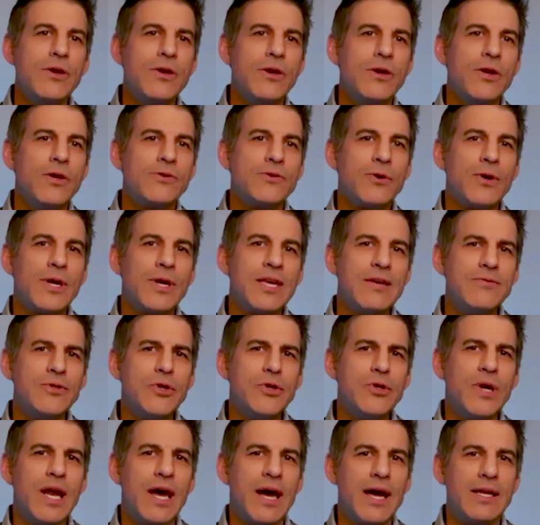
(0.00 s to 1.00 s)
So it gives you
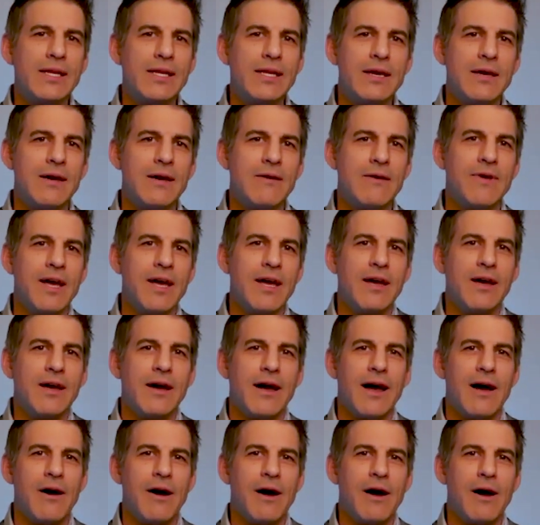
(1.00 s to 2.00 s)
an idea
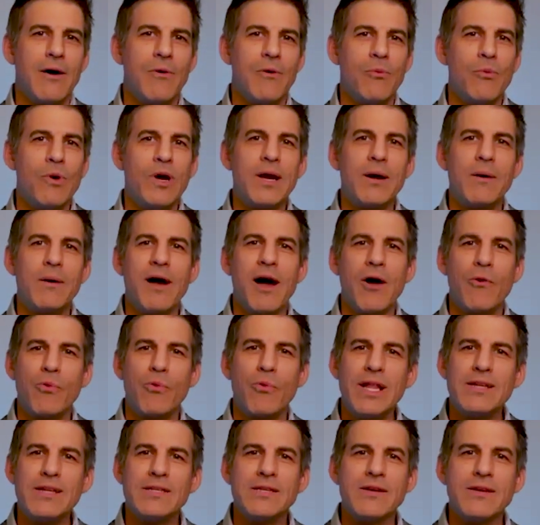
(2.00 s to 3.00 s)
of what a
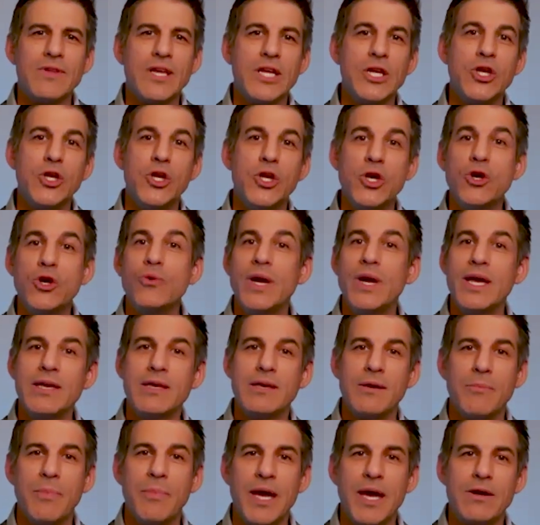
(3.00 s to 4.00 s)
relatively new
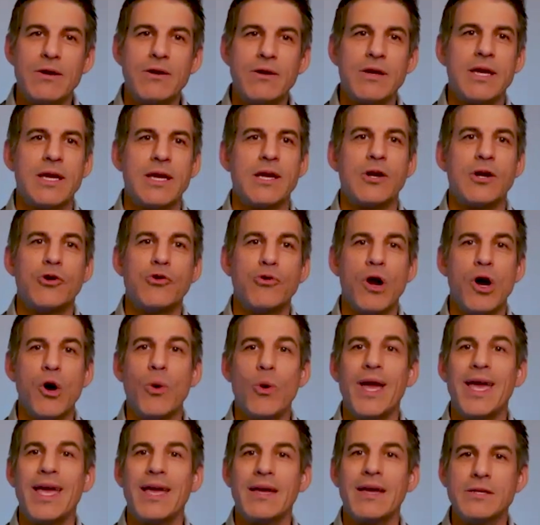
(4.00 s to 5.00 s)
incubator can grow
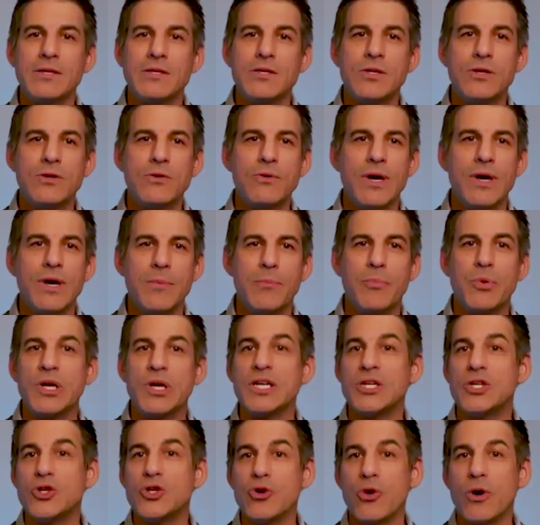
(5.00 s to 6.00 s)
into in a pretty
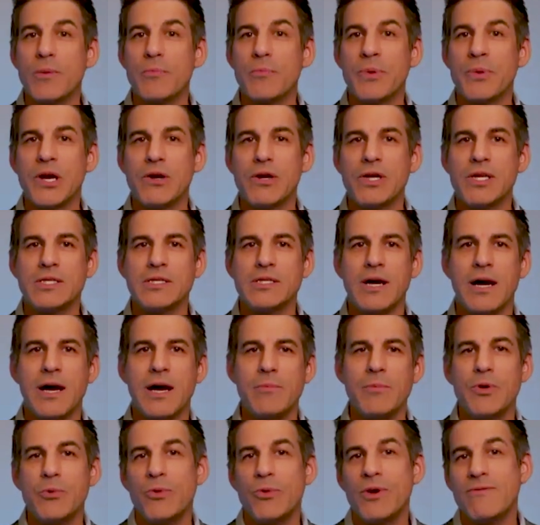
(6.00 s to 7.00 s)
short period of time.
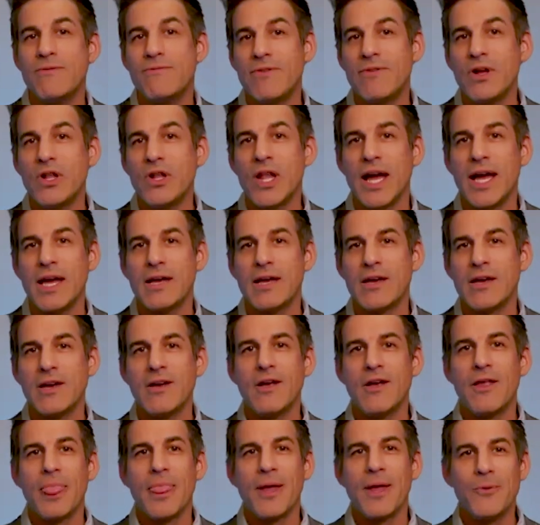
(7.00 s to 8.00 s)
And we feel like
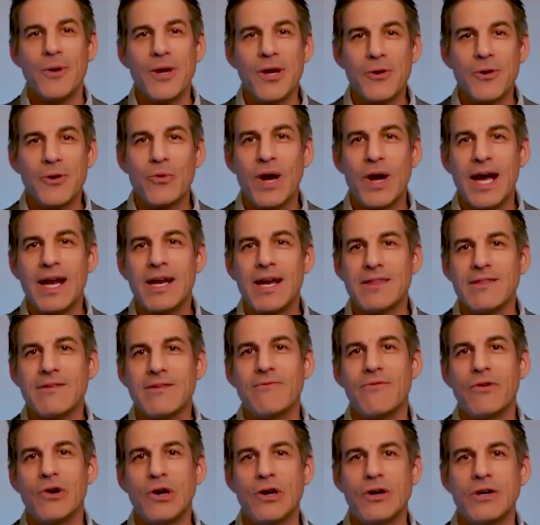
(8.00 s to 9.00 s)
we are right at the
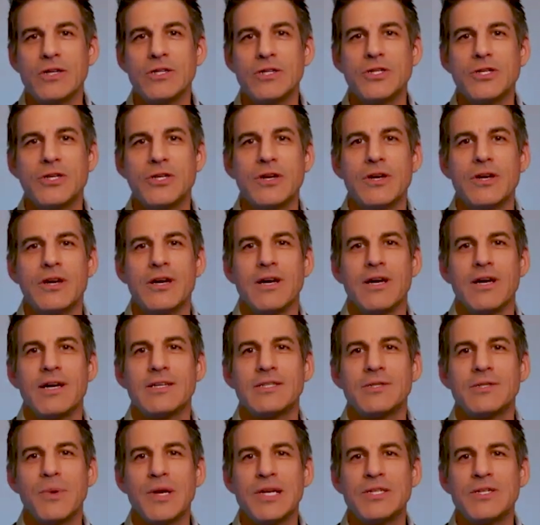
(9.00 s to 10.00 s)
verge,
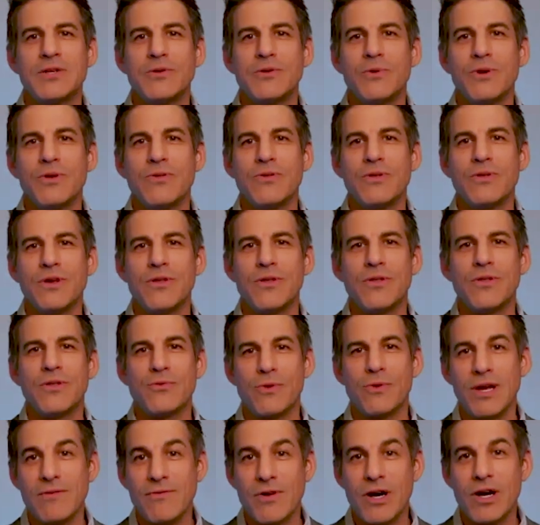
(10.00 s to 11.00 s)
especially with 3
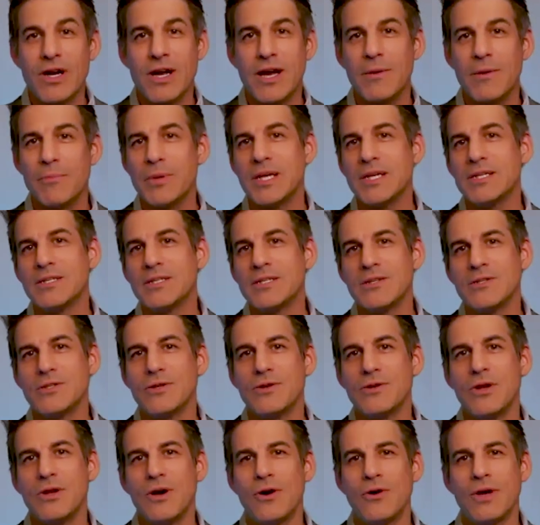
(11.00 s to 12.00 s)
of our companies, as you
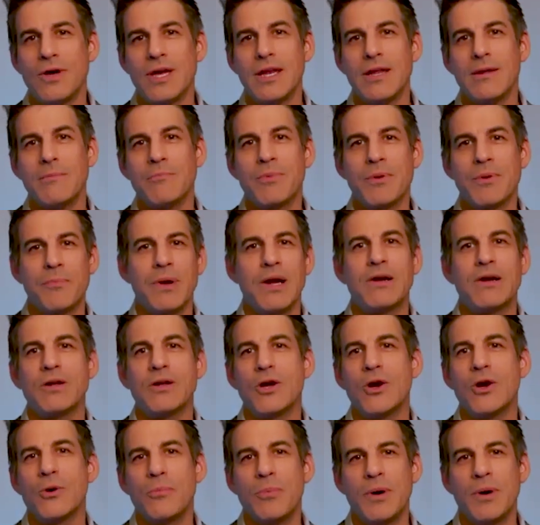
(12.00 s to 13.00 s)
know, getting prepared to
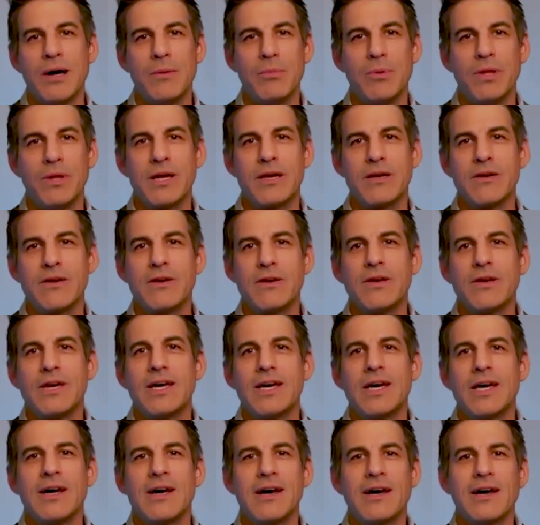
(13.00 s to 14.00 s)
go public,
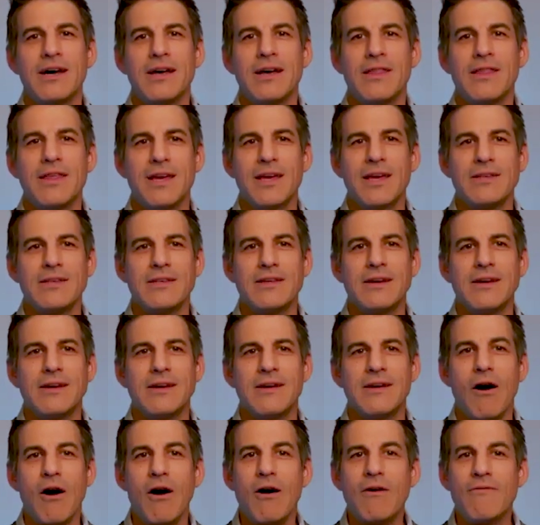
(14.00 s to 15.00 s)
that
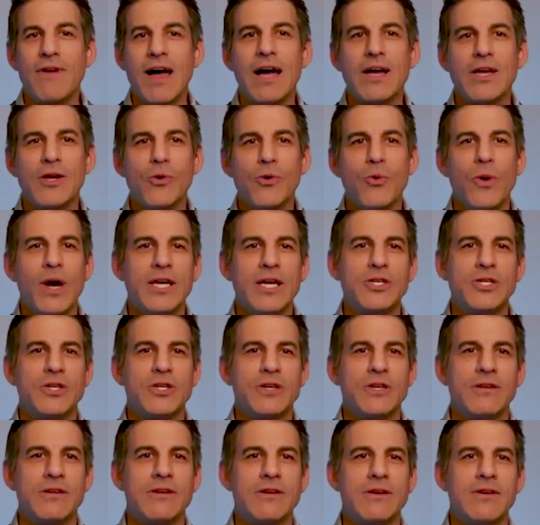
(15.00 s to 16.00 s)
our
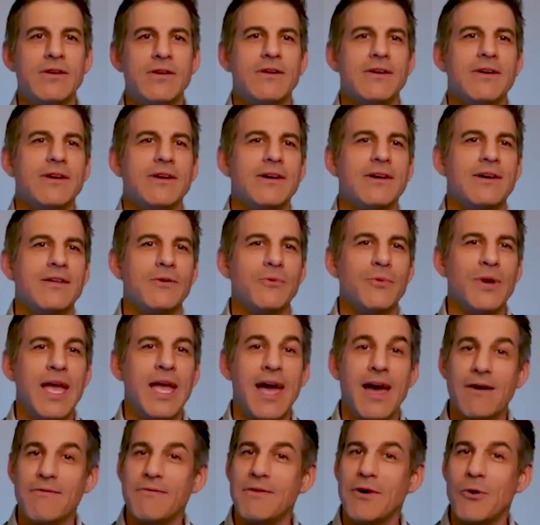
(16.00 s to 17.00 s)
valuation that we
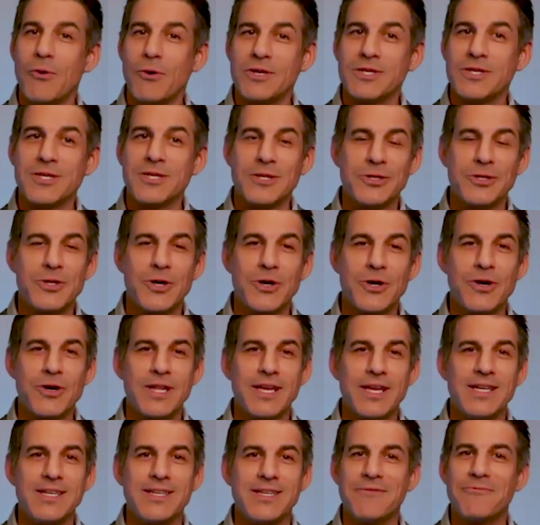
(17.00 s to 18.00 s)
have, of course,
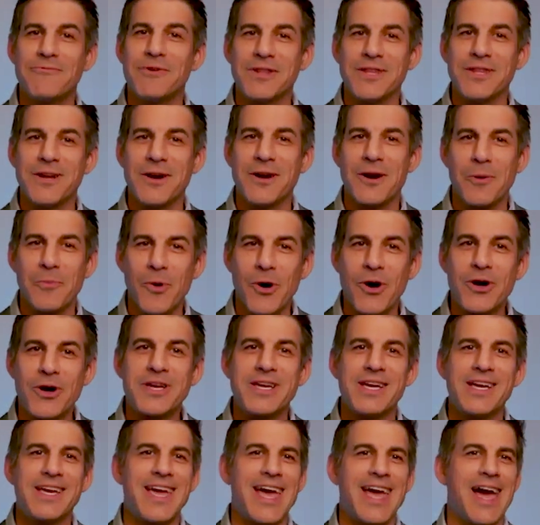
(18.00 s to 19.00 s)
internally, different than our
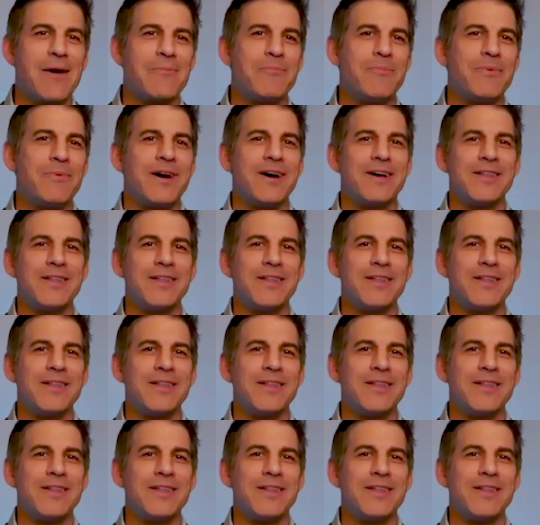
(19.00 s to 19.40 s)
market cap on